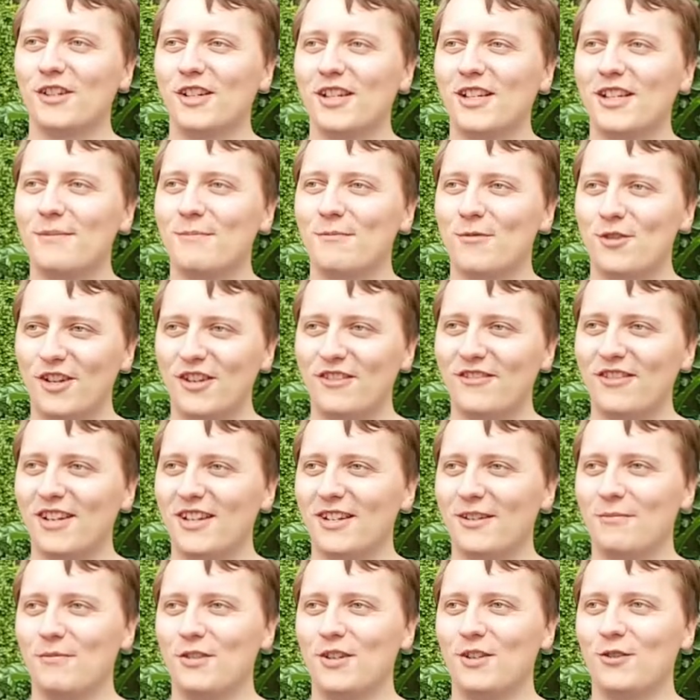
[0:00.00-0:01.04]
really
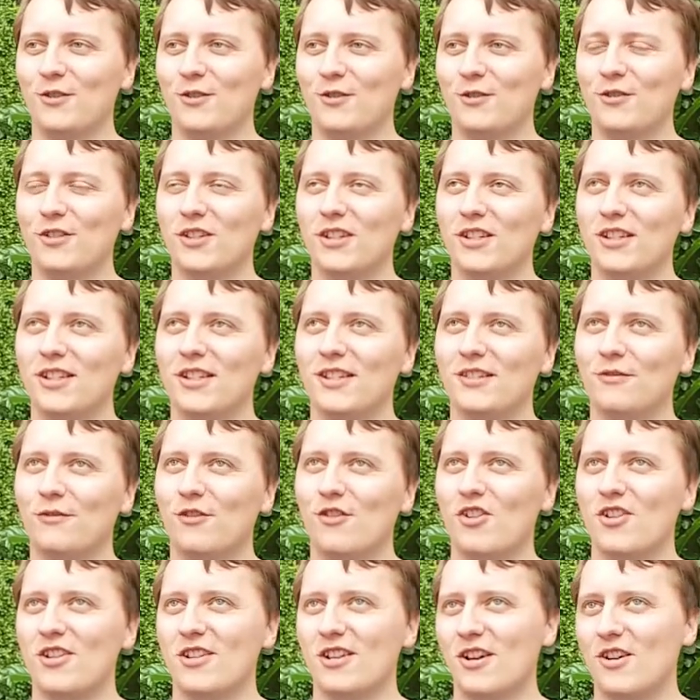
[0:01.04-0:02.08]
motivated me to do this
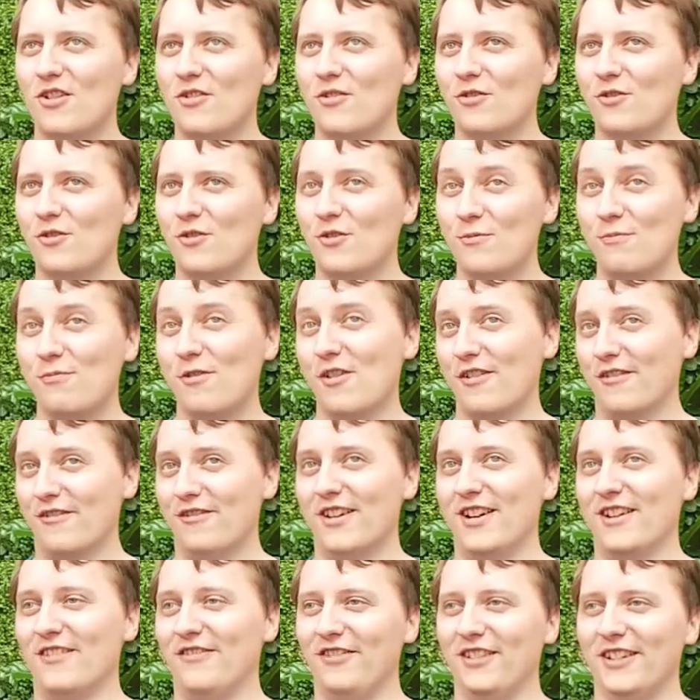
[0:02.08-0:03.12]
for now
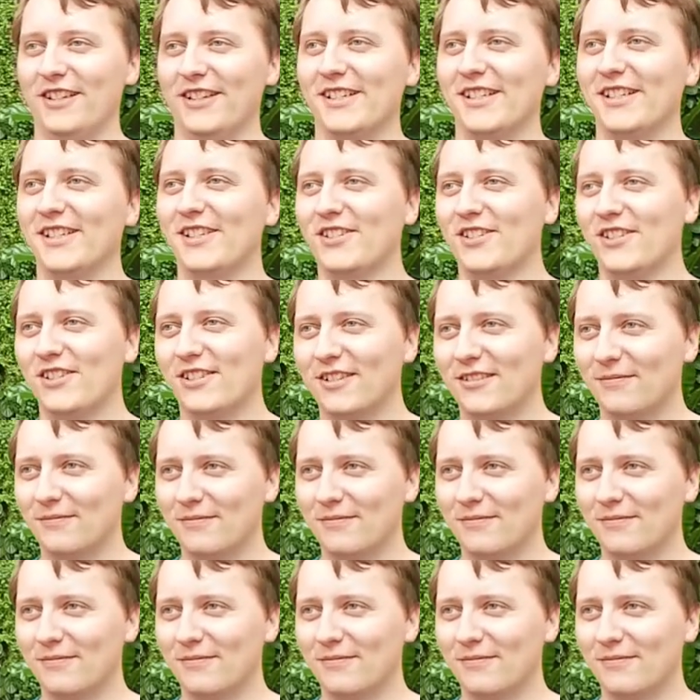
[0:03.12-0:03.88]
2.5 years long.